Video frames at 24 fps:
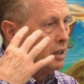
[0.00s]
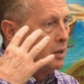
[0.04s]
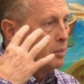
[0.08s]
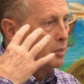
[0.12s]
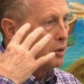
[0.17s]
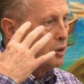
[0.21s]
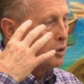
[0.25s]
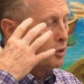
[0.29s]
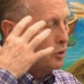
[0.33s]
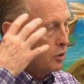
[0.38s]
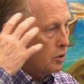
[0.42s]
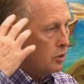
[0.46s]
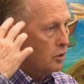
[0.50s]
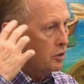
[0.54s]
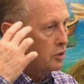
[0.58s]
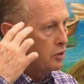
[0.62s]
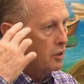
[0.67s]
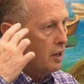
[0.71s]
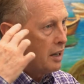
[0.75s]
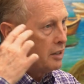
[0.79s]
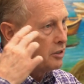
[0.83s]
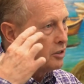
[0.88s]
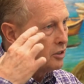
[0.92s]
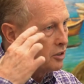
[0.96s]
But the
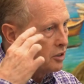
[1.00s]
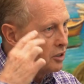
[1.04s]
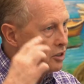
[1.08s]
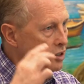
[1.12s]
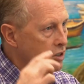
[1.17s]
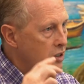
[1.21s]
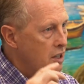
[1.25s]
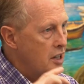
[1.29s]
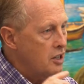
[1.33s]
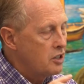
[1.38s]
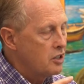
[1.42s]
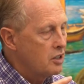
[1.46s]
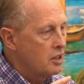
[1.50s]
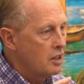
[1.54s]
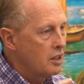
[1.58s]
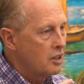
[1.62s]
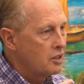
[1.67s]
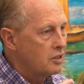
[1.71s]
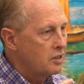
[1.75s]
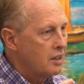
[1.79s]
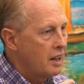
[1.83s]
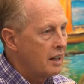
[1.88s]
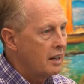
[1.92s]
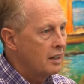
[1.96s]
neuroscience is just teaching
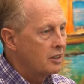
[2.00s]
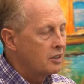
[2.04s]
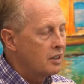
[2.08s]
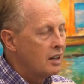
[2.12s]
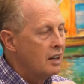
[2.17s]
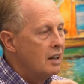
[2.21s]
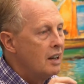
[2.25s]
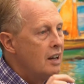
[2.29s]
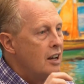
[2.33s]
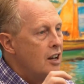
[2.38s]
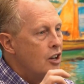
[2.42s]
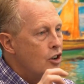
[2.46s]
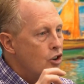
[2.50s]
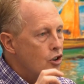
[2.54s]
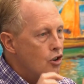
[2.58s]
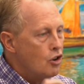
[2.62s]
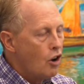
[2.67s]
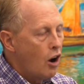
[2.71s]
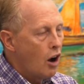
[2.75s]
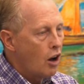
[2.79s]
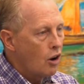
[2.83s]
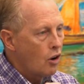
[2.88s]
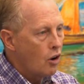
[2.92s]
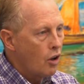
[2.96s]
us that it's
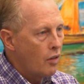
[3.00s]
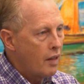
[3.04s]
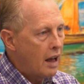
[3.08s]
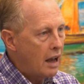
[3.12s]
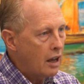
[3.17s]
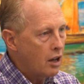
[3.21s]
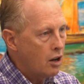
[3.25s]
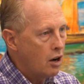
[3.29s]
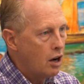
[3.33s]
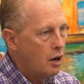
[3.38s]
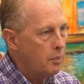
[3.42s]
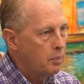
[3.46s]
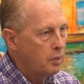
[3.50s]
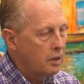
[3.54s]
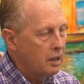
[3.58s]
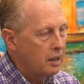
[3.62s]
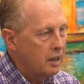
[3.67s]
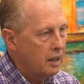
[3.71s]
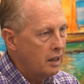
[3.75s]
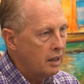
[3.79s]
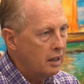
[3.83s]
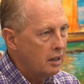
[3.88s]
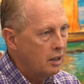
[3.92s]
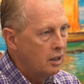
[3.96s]
not all that
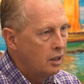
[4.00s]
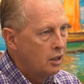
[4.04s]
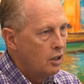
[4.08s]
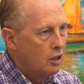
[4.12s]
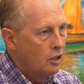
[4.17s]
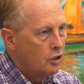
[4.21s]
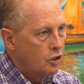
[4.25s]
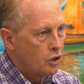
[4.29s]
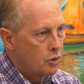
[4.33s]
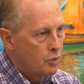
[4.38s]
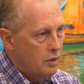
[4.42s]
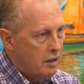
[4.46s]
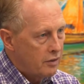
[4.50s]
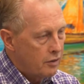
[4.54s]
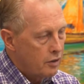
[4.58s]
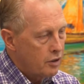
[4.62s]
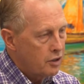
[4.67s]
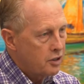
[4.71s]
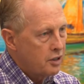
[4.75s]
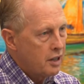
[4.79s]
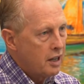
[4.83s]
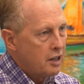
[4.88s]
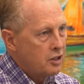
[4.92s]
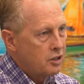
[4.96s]
complicated to
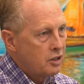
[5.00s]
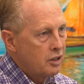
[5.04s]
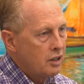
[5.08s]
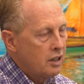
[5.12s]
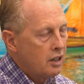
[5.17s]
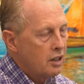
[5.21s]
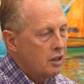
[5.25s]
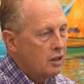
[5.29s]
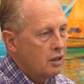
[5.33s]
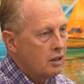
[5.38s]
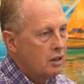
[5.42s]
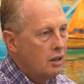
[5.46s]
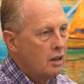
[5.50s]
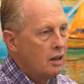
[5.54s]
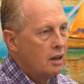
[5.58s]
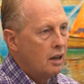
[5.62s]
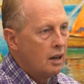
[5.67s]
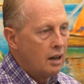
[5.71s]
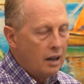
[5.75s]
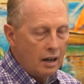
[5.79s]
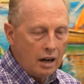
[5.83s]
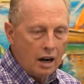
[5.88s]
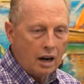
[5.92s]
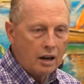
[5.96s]
reverse engineer
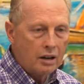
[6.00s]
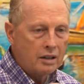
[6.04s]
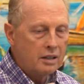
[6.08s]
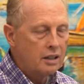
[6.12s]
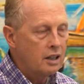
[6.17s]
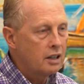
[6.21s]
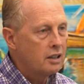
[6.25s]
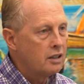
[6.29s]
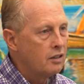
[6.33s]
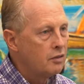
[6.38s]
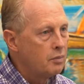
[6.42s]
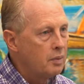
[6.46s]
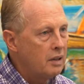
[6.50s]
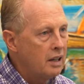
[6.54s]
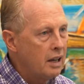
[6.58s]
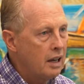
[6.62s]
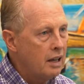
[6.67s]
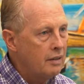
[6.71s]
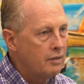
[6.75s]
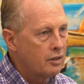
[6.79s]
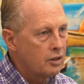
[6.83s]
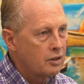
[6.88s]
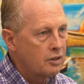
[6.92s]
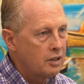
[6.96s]
our addictive
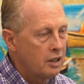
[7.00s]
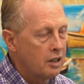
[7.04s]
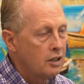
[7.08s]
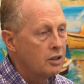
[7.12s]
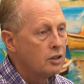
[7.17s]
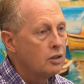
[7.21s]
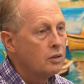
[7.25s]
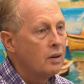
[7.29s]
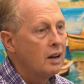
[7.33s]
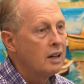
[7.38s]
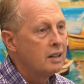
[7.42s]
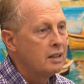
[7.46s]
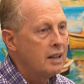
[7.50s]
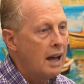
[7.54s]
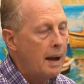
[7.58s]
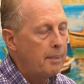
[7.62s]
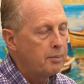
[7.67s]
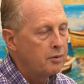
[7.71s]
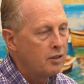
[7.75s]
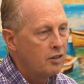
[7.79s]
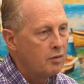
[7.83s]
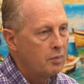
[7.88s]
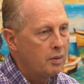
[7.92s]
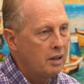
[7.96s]
behaviors into
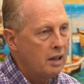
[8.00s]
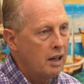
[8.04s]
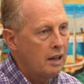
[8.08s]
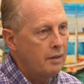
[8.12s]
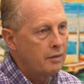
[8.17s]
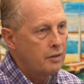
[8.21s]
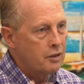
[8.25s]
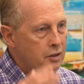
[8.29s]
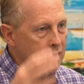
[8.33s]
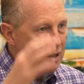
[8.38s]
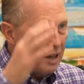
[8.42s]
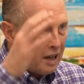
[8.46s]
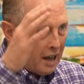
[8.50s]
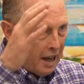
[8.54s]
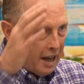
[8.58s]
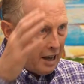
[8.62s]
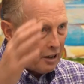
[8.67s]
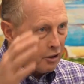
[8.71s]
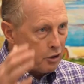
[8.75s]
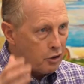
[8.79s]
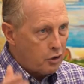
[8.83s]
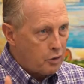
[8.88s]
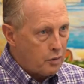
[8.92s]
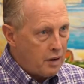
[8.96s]
adaptive behaviors
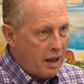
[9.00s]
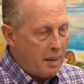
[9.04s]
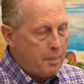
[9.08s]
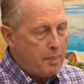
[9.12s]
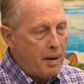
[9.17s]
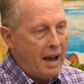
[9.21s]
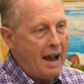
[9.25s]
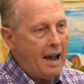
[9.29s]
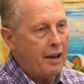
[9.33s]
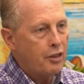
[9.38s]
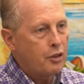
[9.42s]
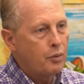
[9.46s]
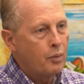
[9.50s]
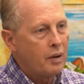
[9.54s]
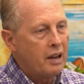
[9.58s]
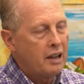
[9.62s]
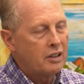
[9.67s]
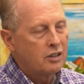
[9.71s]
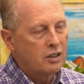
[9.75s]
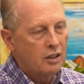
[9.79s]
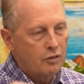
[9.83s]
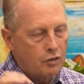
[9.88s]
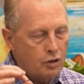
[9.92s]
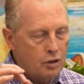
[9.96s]
and create
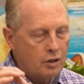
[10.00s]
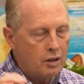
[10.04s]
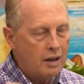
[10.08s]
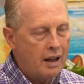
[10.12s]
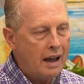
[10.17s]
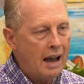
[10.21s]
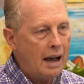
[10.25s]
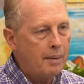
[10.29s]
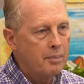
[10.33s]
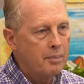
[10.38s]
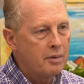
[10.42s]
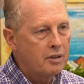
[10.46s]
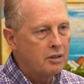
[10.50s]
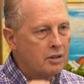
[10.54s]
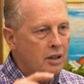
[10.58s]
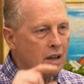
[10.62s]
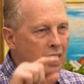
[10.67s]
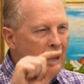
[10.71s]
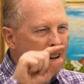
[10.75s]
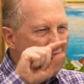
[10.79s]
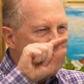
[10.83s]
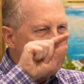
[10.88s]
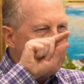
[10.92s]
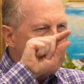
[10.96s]
pathways of good habits,
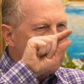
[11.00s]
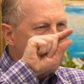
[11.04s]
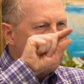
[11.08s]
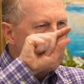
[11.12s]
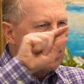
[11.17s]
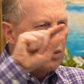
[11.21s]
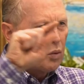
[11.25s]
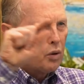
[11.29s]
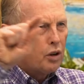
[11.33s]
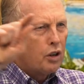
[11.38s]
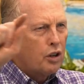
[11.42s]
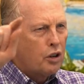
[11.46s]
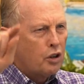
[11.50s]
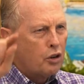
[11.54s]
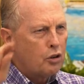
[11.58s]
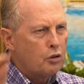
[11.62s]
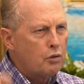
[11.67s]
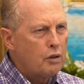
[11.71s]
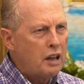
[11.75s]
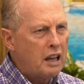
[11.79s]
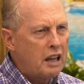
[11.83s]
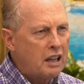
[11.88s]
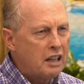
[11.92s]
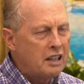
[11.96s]
because we're going to
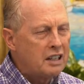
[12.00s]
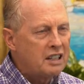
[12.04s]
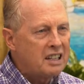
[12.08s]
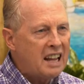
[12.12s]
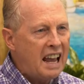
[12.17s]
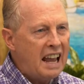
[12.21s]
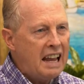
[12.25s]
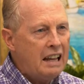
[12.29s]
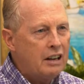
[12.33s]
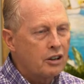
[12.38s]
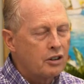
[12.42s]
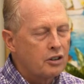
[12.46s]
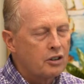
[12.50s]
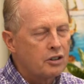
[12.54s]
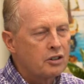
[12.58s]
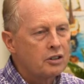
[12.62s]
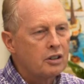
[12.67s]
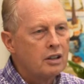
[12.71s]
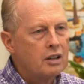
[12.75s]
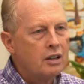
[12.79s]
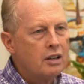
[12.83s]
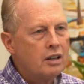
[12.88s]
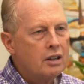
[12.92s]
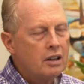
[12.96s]
create
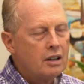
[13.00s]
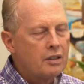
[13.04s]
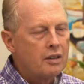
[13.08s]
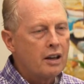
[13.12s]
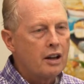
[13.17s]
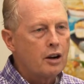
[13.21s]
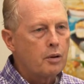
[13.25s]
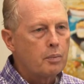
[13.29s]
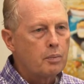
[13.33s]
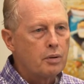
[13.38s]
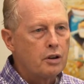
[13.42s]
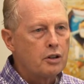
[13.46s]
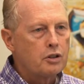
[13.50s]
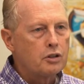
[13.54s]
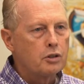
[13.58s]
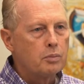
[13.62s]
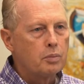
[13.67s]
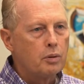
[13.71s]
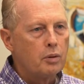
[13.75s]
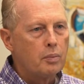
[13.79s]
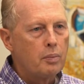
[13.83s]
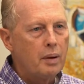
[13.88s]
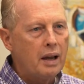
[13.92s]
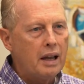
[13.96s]
containers that are
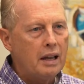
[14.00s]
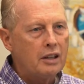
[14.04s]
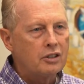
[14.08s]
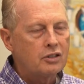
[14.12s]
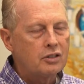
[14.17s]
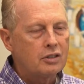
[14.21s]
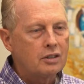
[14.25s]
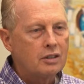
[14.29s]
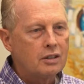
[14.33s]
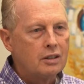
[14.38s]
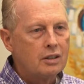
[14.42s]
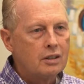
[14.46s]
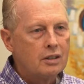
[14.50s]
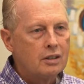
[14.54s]
principle-based.